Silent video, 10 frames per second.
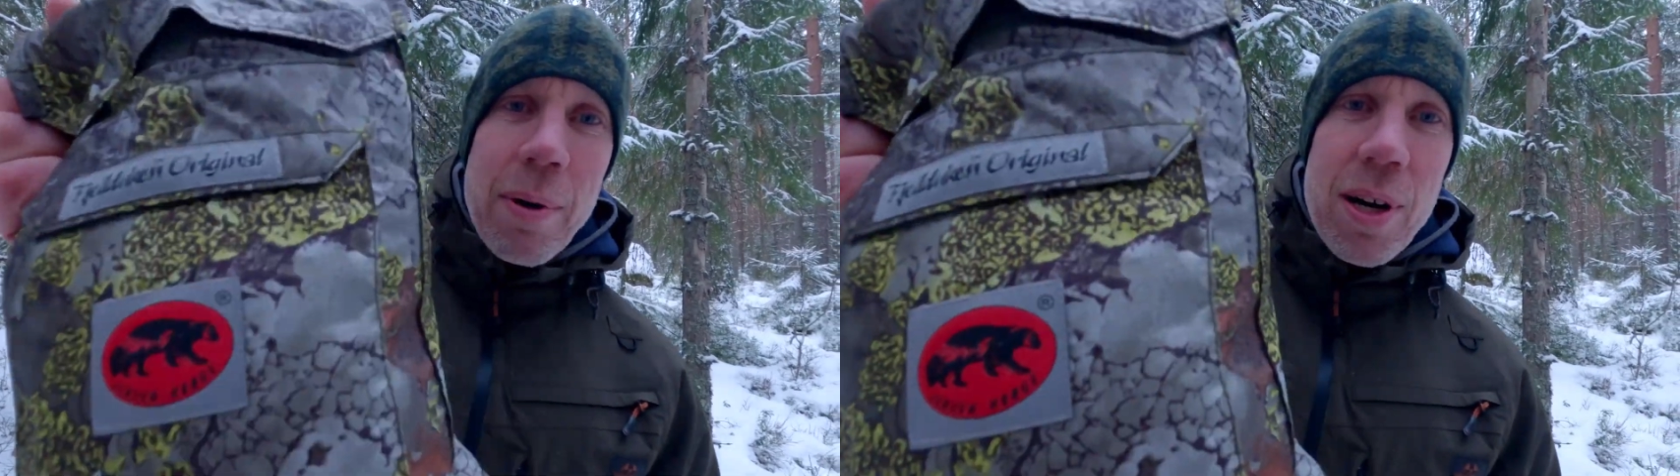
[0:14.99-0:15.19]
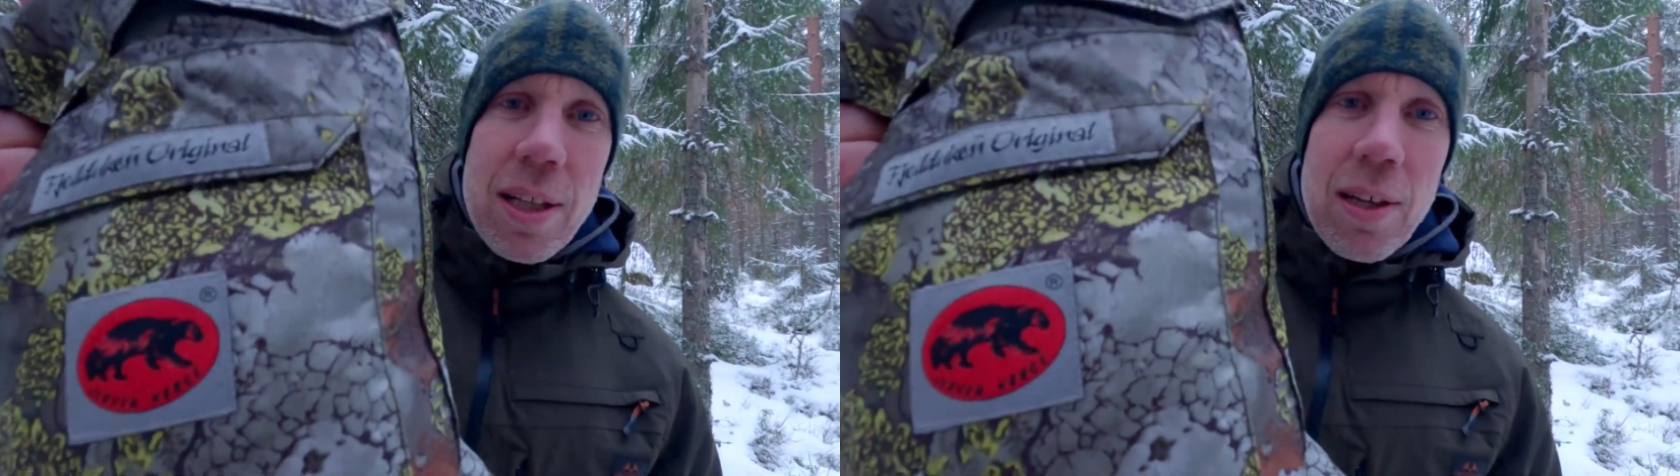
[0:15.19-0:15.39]

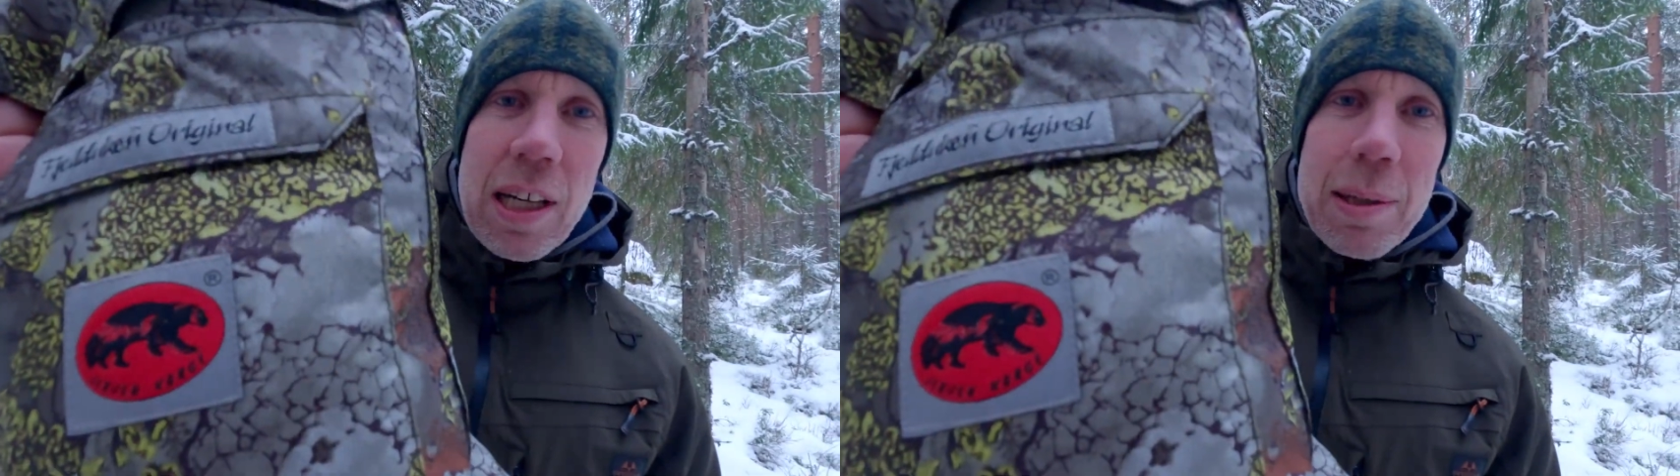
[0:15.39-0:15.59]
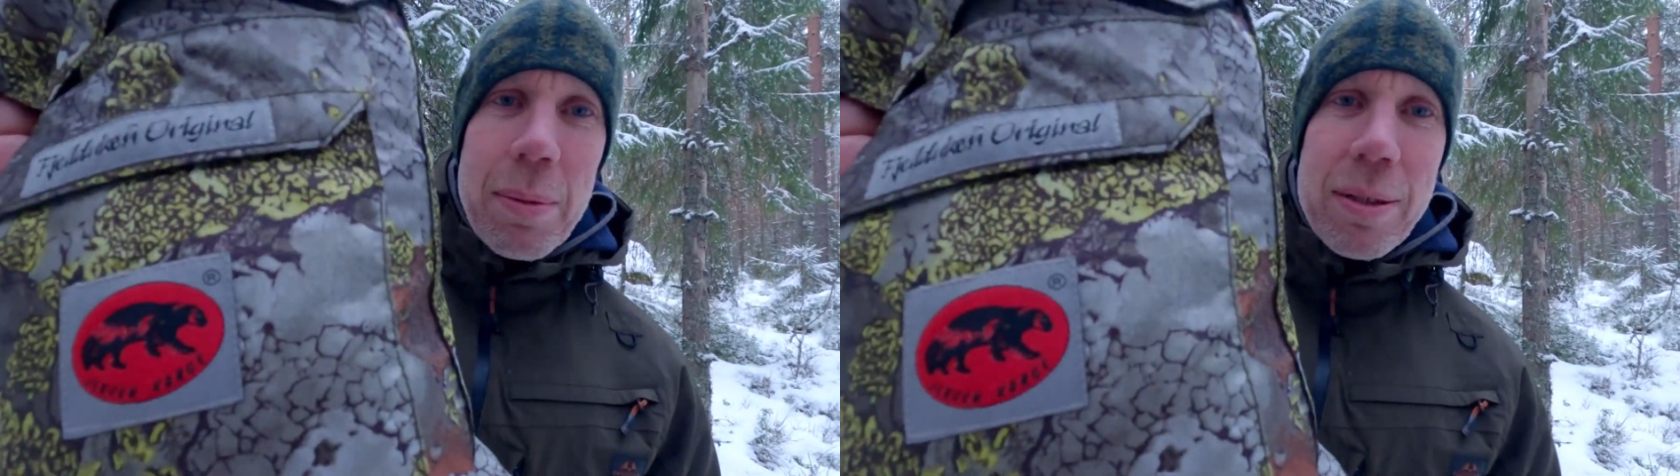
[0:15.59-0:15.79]
gonna
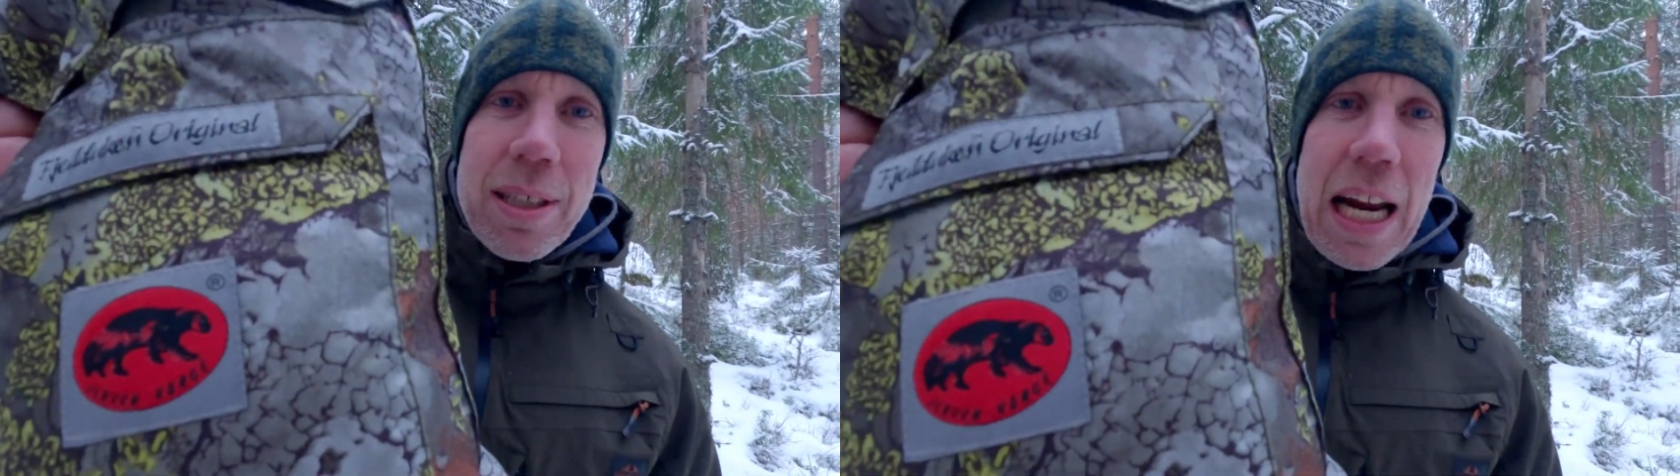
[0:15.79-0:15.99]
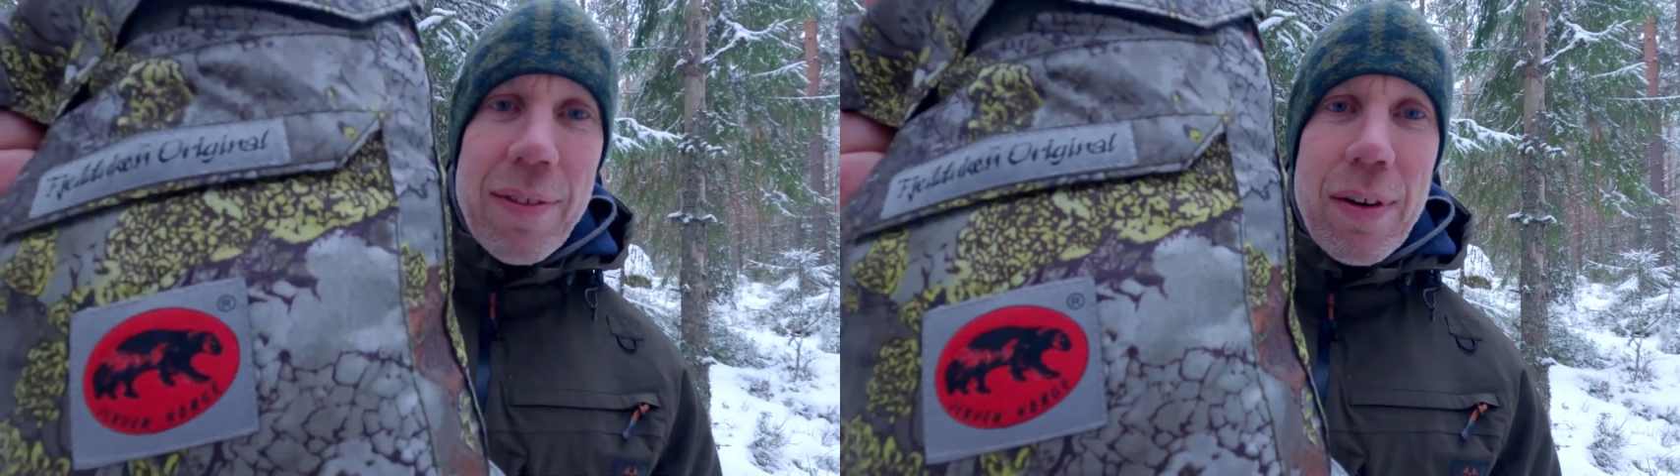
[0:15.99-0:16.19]
talk about
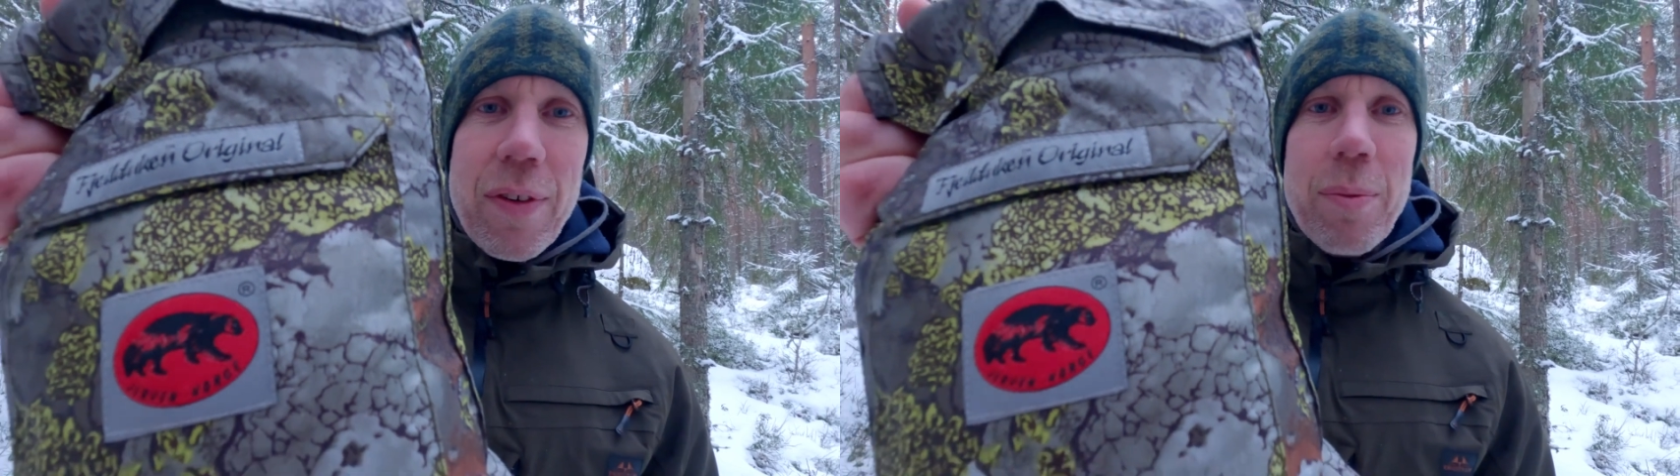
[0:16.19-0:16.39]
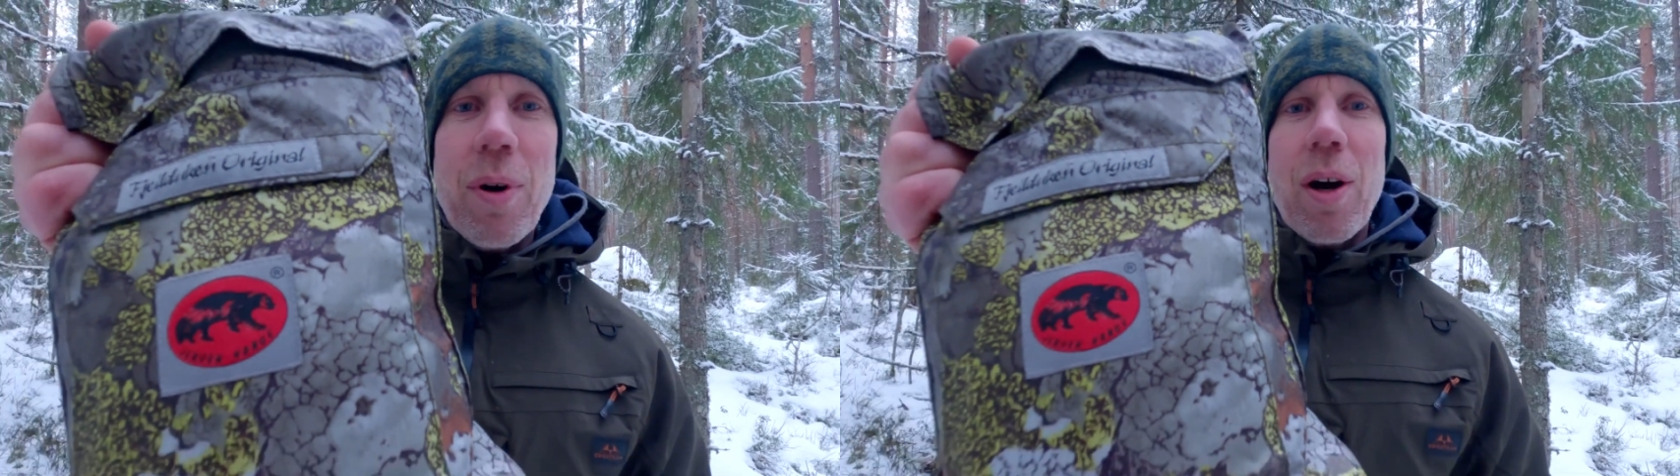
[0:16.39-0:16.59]
Jerven
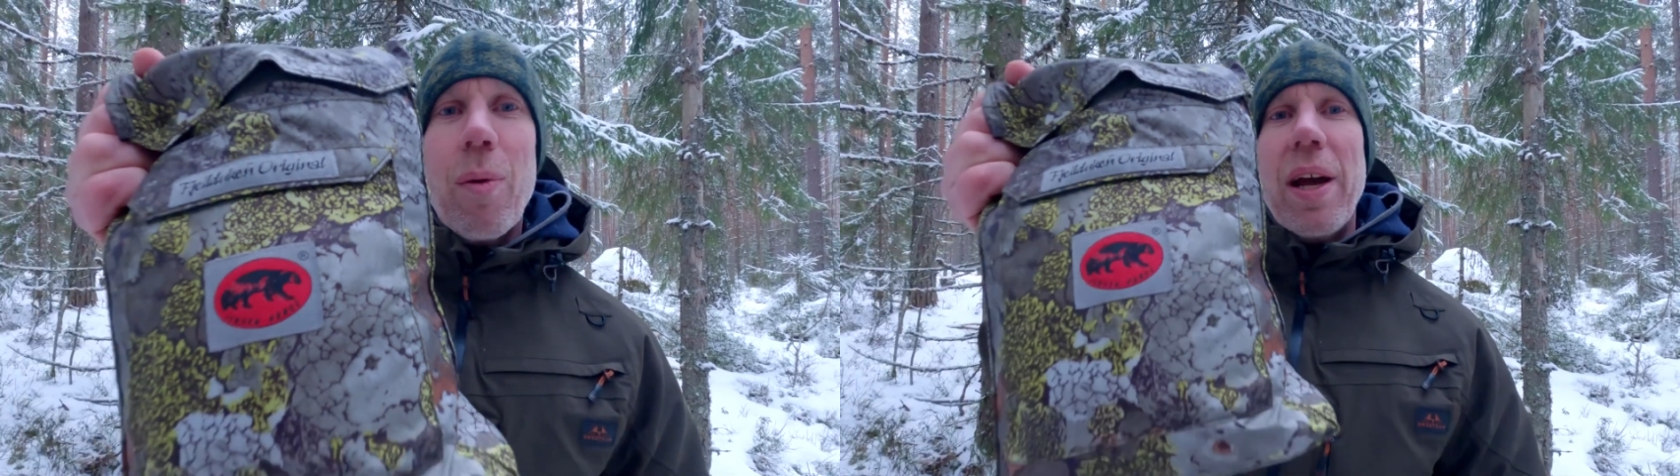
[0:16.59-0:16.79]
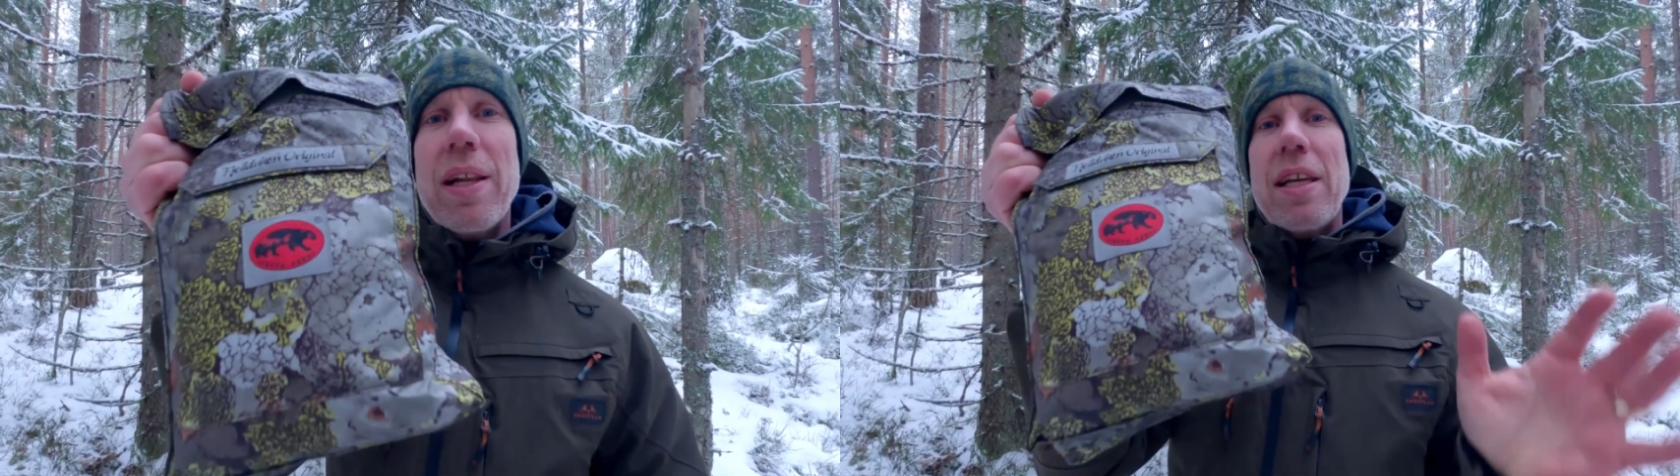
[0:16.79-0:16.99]
from Norway.